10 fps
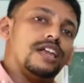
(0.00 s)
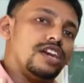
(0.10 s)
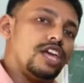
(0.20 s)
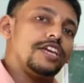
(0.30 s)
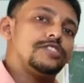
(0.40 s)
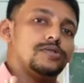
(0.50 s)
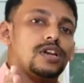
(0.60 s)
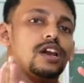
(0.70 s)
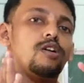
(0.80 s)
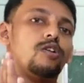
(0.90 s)

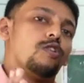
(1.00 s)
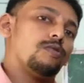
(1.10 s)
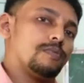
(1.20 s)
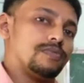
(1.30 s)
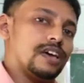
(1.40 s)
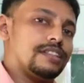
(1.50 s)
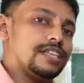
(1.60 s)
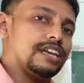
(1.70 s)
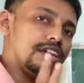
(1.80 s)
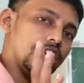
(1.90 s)
natural home, and
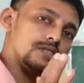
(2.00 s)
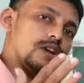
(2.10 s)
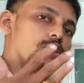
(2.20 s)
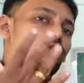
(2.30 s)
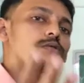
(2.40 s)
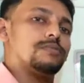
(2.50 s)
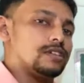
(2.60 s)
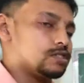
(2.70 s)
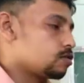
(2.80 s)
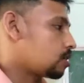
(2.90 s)
that natural home
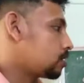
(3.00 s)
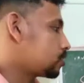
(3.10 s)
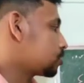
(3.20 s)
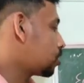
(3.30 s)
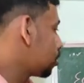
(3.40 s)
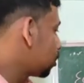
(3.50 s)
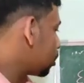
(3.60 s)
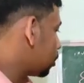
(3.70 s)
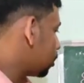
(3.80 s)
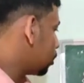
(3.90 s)
is known as
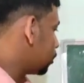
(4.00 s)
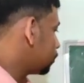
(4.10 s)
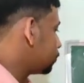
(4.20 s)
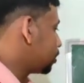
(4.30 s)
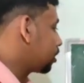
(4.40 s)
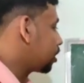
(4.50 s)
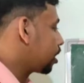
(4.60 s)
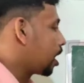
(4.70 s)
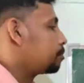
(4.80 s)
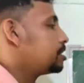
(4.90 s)
the
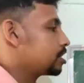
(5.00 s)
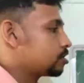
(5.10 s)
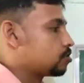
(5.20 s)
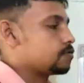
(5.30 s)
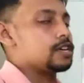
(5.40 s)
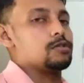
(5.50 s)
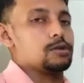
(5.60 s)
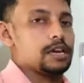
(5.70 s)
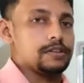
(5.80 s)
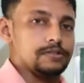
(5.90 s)
habitat of that
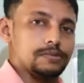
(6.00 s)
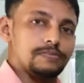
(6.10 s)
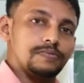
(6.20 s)
organism.